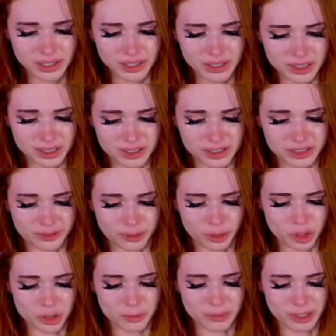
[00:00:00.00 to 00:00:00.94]
Just
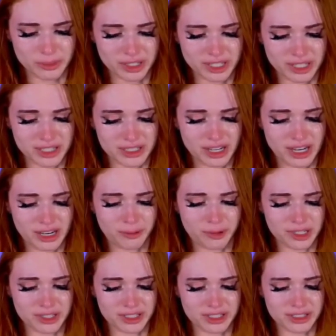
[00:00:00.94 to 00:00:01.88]
divorce me because I
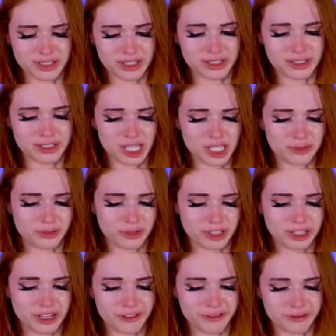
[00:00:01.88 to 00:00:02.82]
wasn't successful
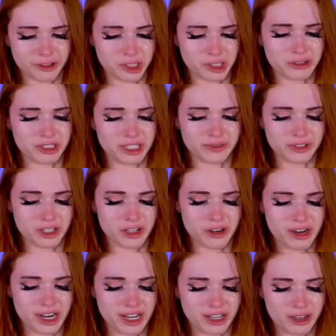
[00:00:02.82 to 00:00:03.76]
enough for you, even though
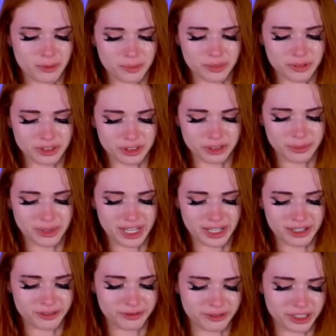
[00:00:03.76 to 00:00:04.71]
I helped you make
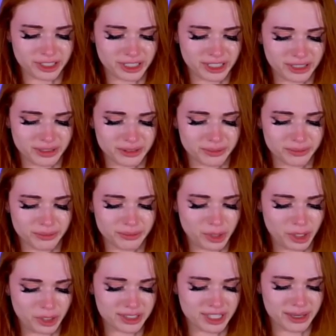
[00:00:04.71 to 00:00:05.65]

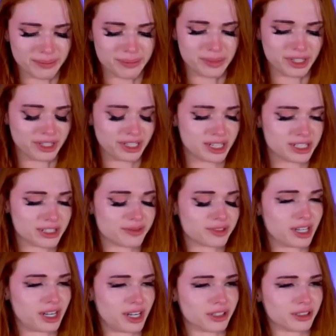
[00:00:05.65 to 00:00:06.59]
multi-millions of
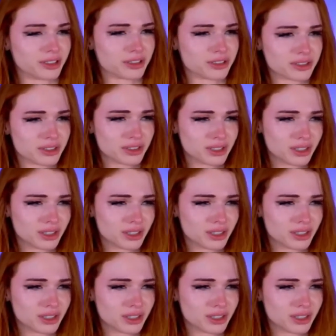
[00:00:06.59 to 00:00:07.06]
dollars.